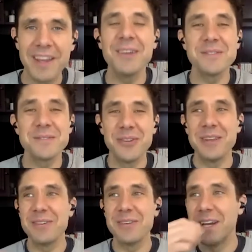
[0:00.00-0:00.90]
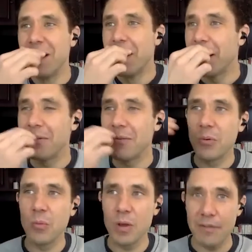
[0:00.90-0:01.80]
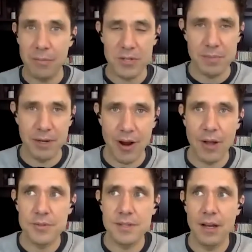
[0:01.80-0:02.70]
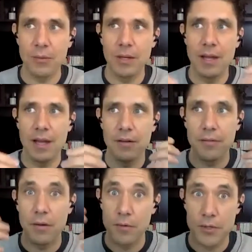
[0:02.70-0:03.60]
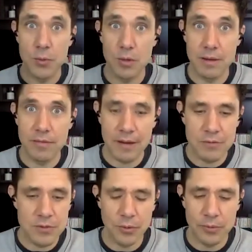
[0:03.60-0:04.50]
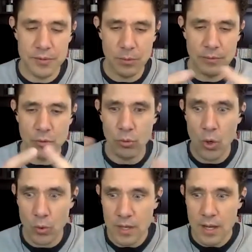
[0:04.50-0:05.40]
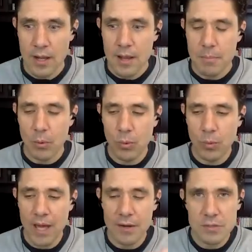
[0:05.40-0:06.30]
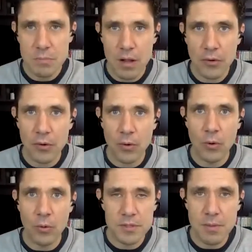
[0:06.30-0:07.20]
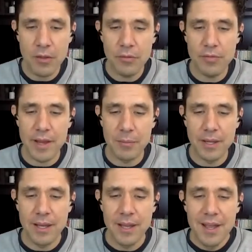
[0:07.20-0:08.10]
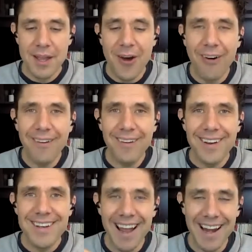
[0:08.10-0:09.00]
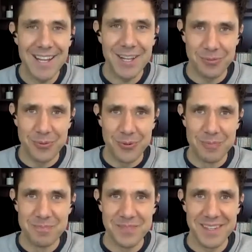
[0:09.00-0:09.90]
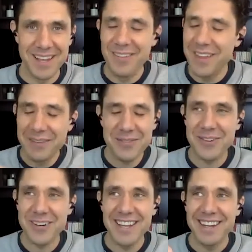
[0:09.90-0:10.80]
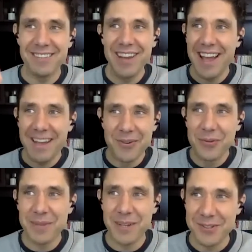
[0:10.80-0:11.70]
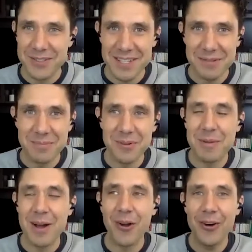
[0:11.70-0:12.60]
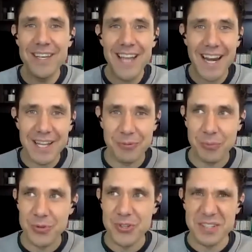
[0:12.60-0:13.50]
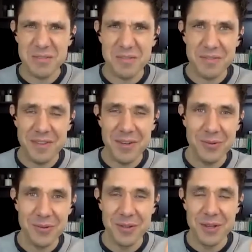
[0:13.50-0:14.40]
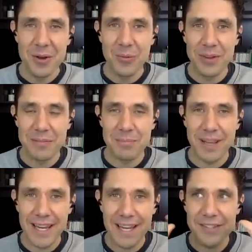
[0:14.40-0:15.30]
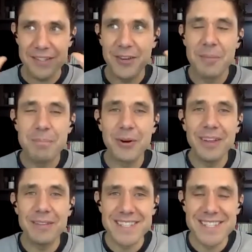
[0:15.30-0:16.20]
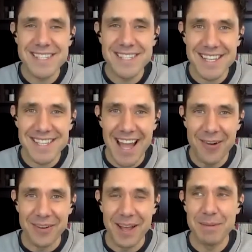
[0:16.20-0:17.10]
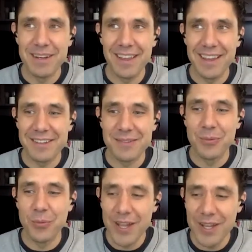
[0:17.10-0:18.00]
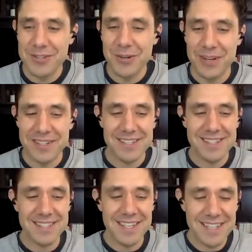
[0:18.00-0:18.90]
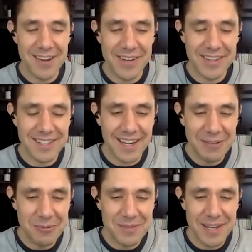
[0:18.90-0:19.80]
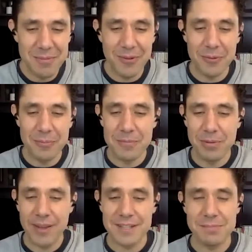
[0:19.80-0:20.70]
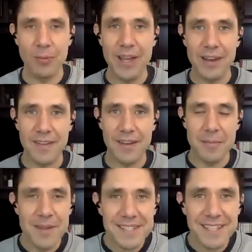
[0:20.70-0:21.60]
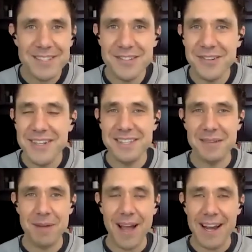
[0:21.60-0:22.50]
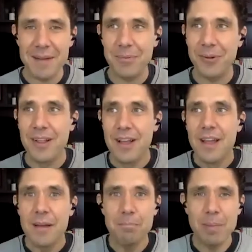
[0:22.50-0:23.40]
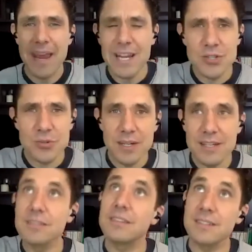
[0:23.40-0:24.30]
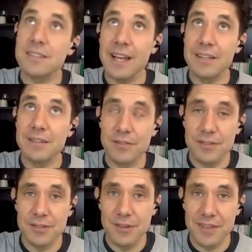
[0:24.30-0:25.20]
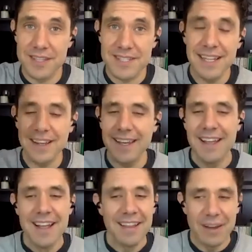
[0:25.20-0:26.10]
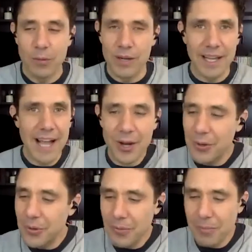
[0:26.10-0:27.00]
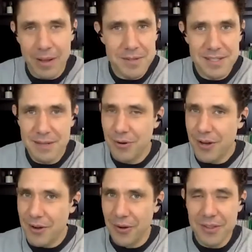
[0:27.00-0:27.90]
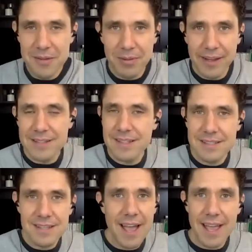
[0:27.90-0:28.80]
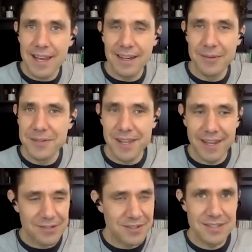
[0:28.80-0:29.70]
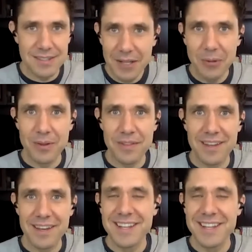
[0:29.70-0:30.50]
It was really funny. Uh, we have a much bigger house now. We have soon to be five children, so we've grown. But when we had a smaller home, a smaller family, our dining room, I'll never forget it. We have old pictures. I should pull them out. Our dining room was just filled with plants. Like you could barely even sit down. I mean, like we had a choice, sit down at the dining room table or put plants, but we had the hibiscus trees, the pineapple, bay trees, the size of to the ceiling. Like when it got cold, Mama Z brought all the plants inside and it was like, just deal with it.